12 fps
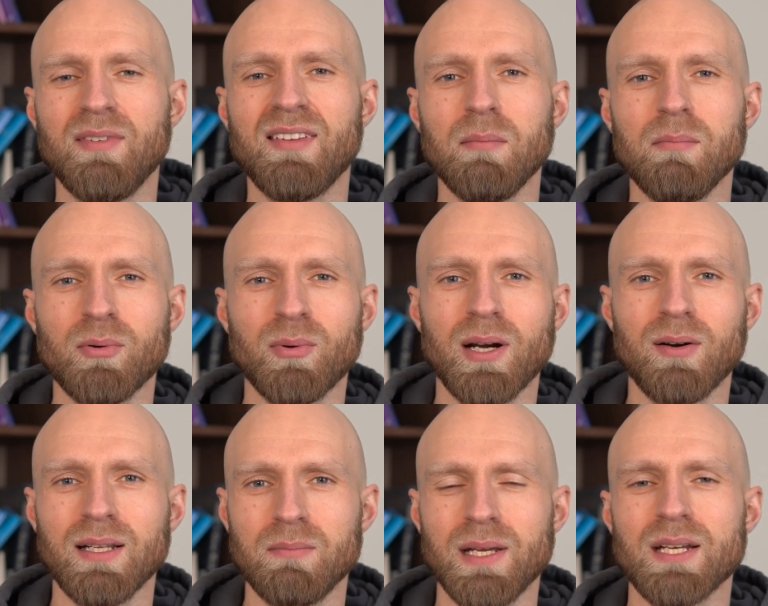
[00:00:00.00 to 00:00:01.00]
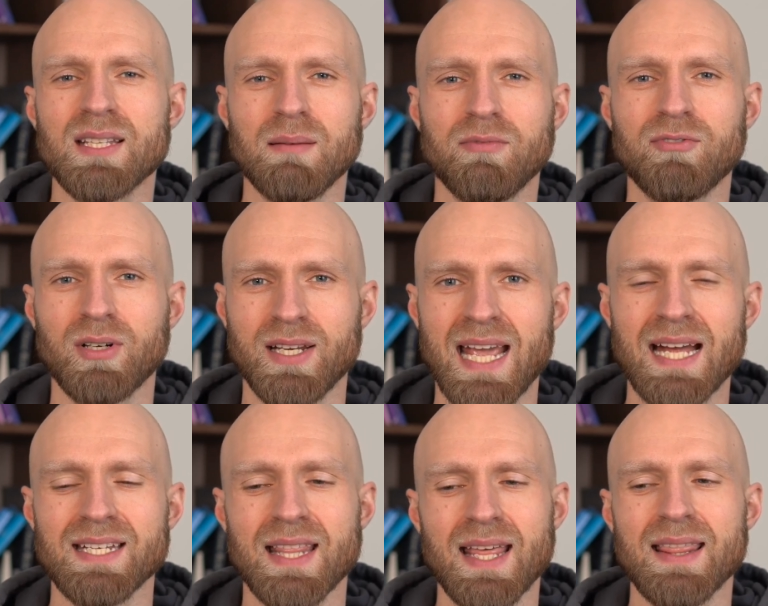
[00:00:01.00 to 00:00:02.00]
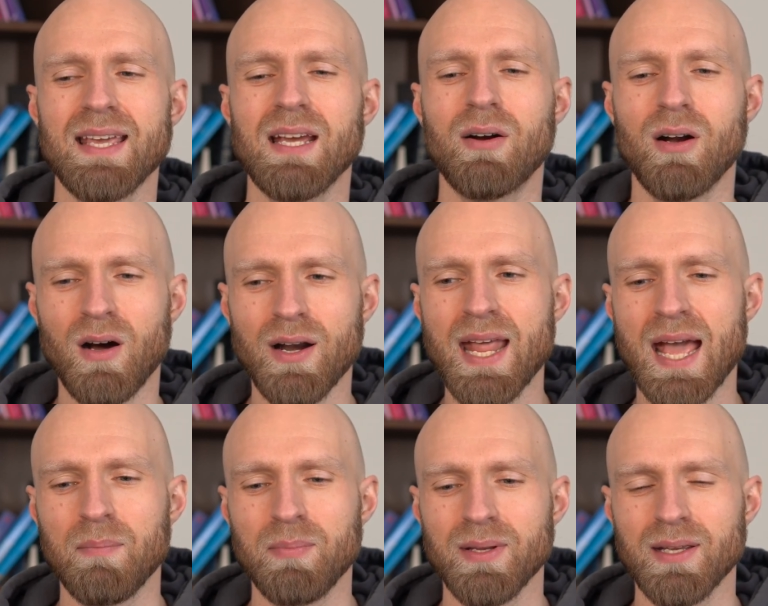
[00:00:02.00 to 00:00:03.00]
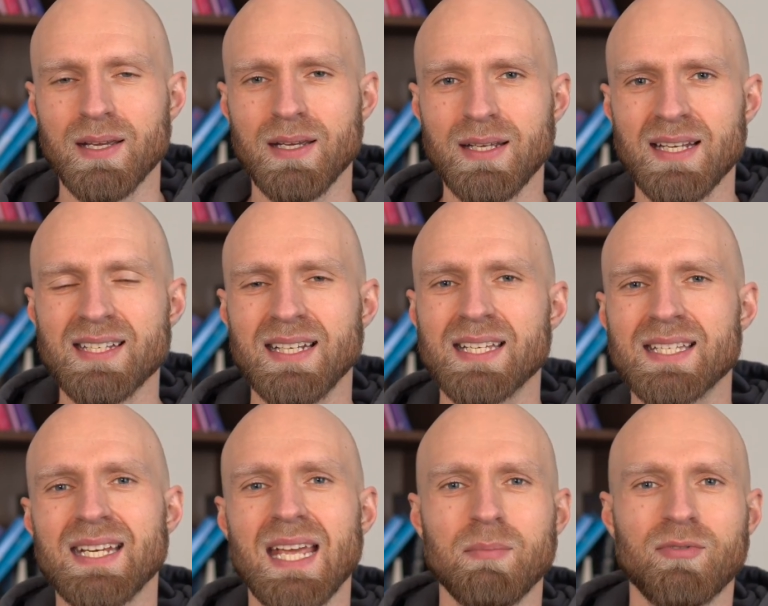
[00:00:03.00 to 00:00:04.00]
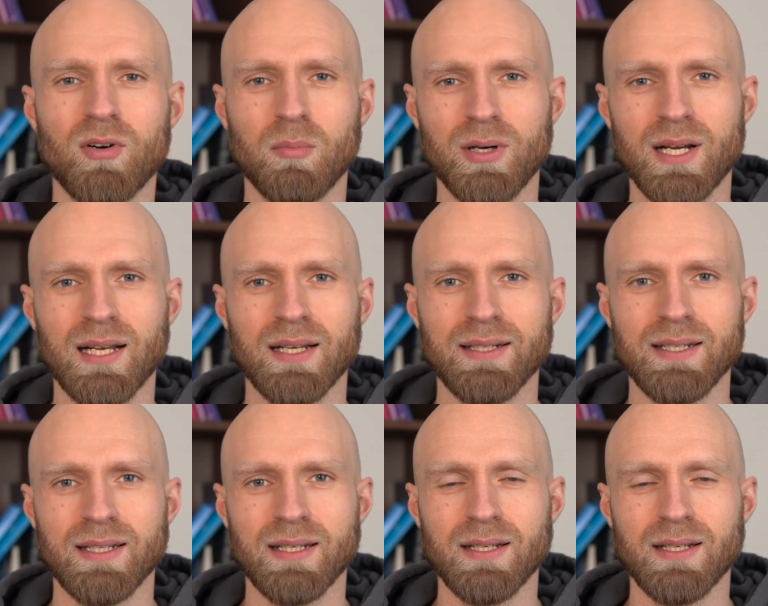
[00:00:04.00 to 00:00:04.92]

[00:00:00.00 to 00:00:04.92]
temporarily makes them forget that they are unhappy. It's an escape from reality.